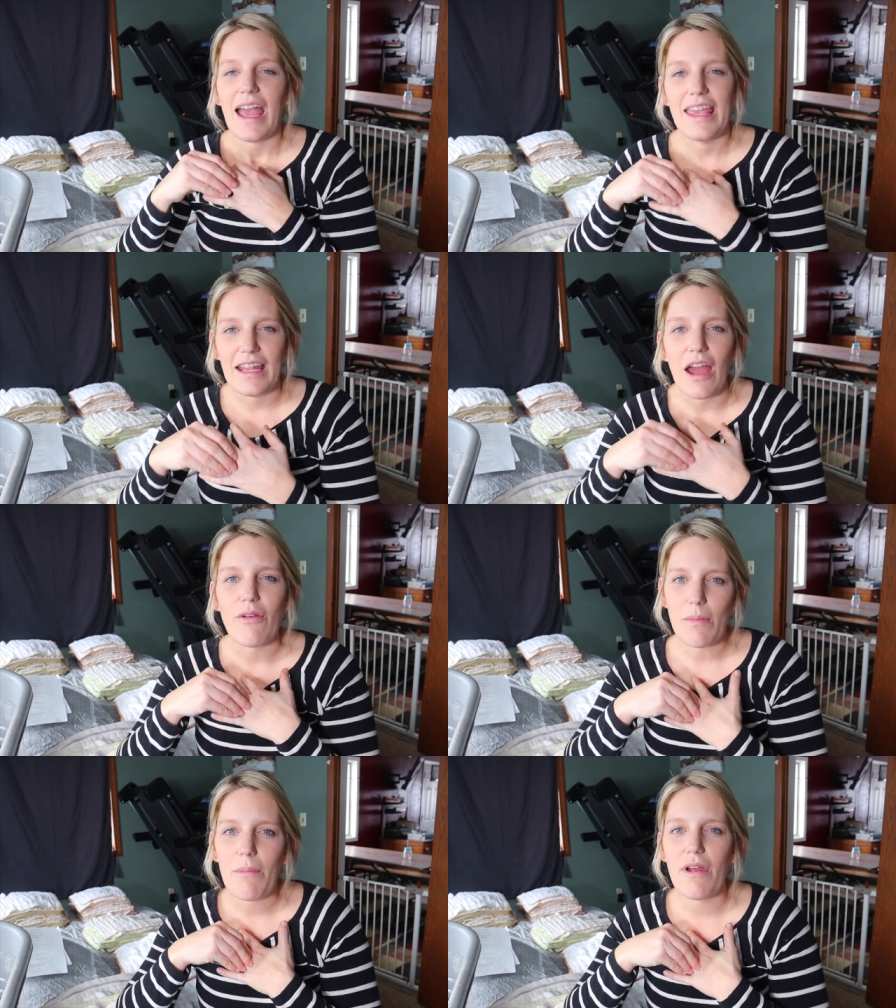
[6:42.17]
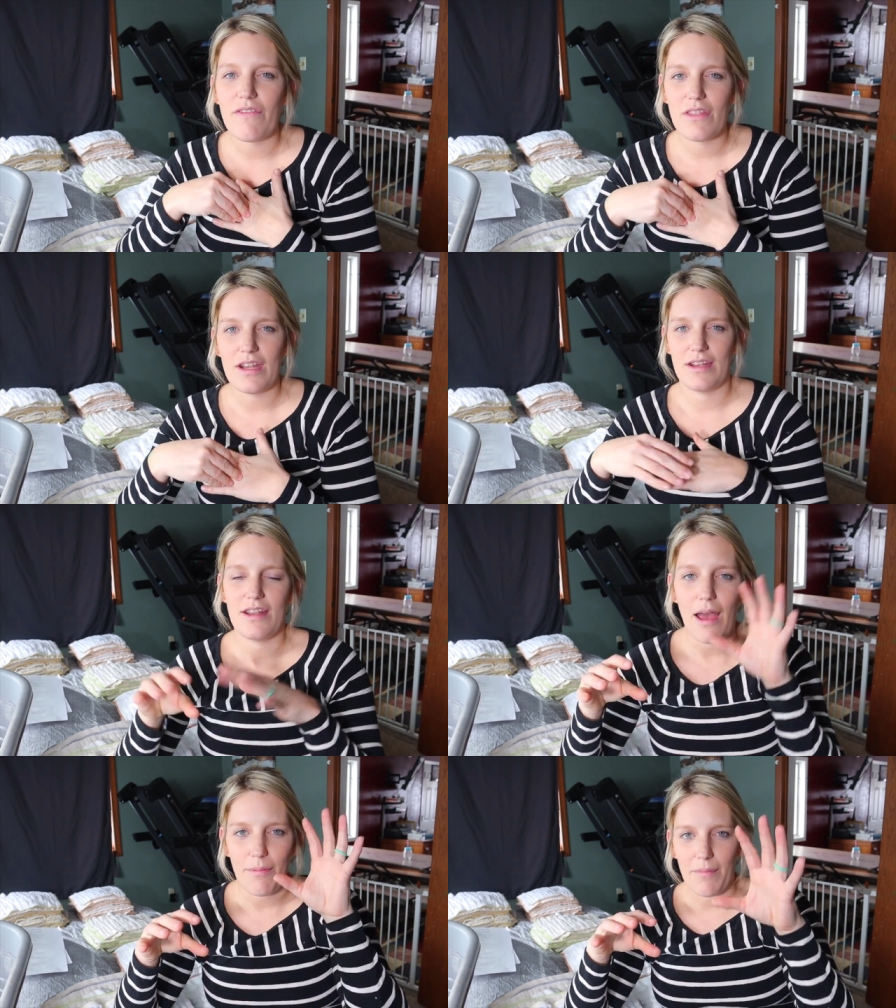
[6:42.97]
I cannot remember off the
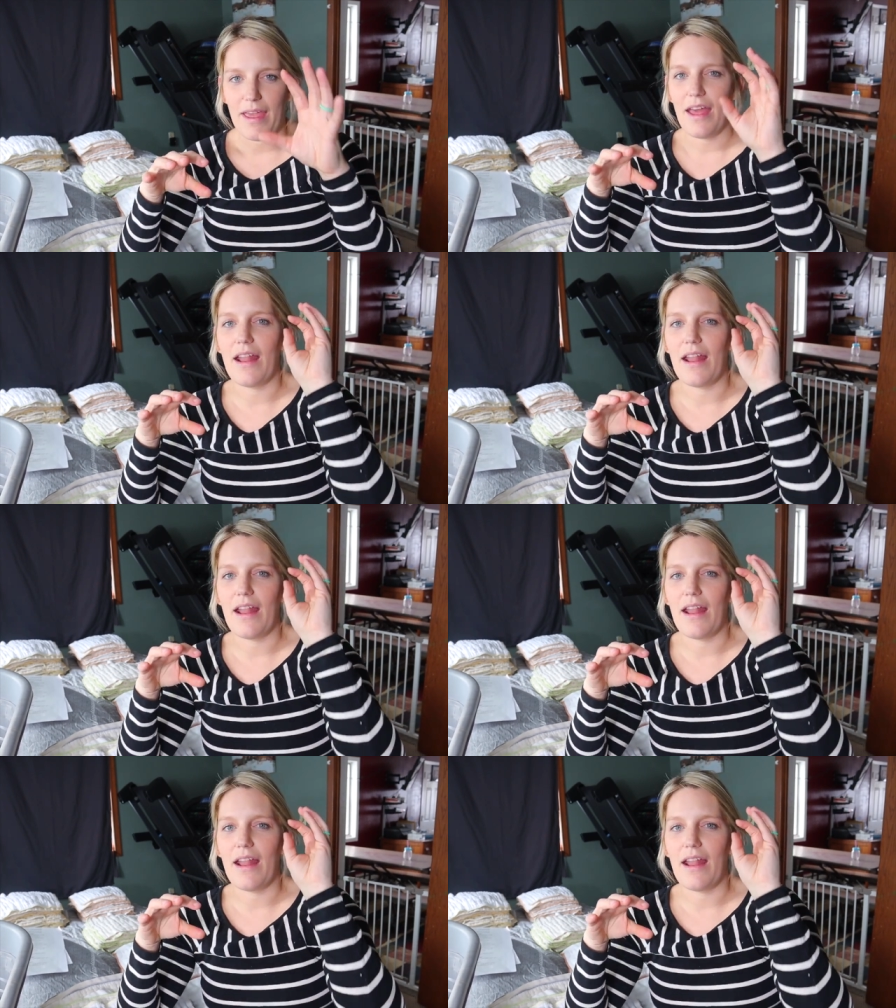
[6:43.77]
top of my head.